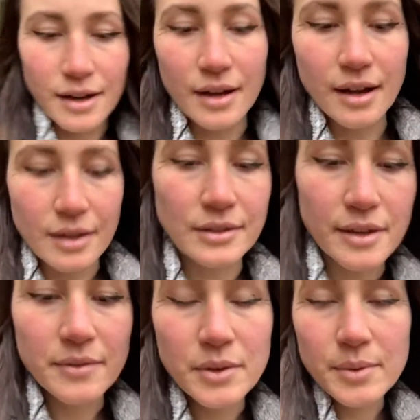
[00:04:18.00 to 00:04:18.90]
I'll
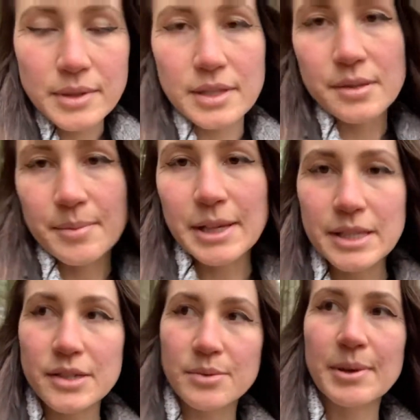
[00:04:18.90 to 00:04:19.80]
leave you with this
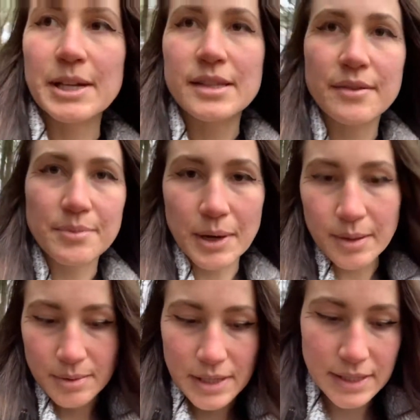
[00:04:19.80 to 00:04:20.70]
message because I've
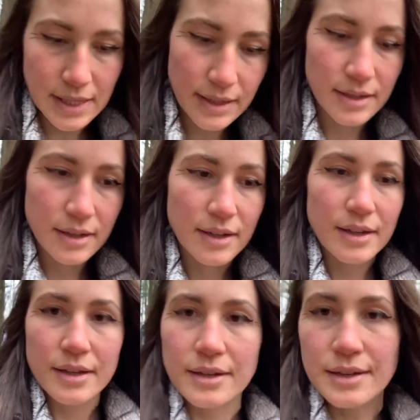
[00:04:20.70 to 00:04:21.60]
probably said
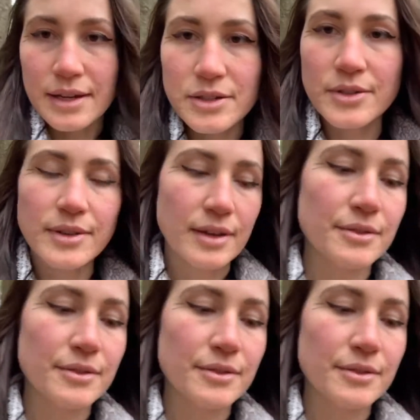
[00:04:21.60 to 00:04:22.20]
nature like